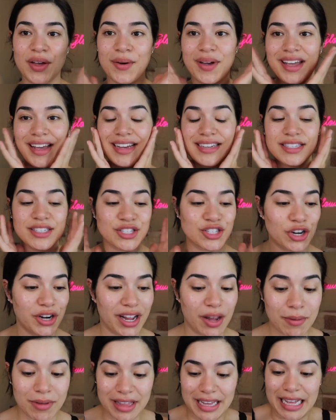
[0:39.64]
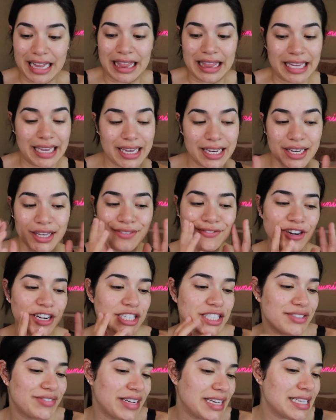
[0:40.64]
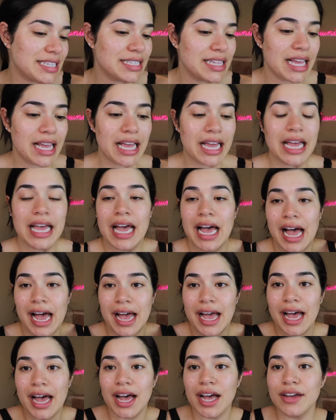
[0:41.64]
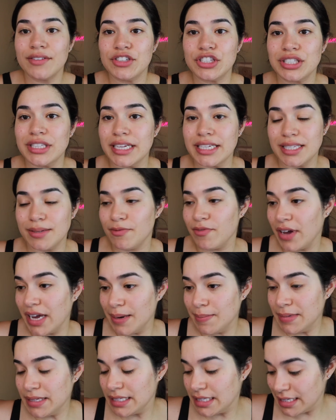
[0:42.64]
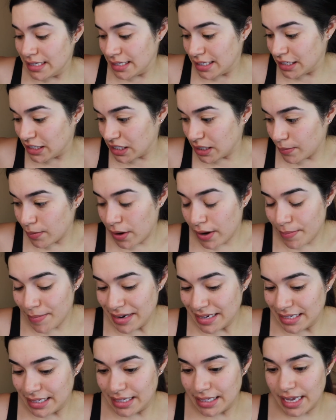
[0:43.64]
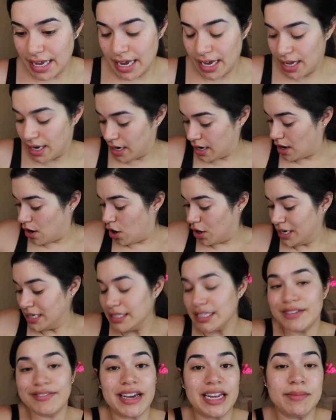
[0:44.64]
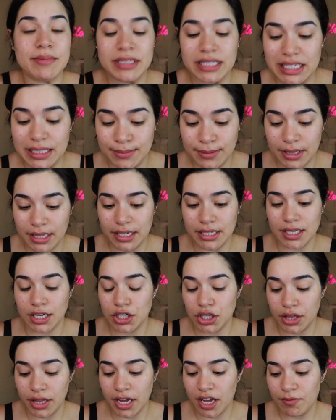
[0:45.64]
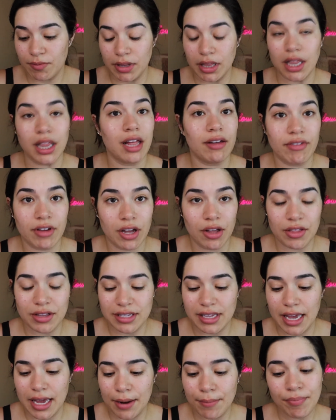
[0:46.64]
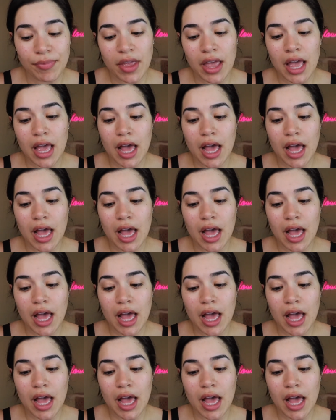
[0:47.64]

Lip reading: Okay guys, starting out with a clean, fresh face, I have just like some vitamin C serum on my skin. Honestly, vitamin C has been like such a thing I've been loving on the skin.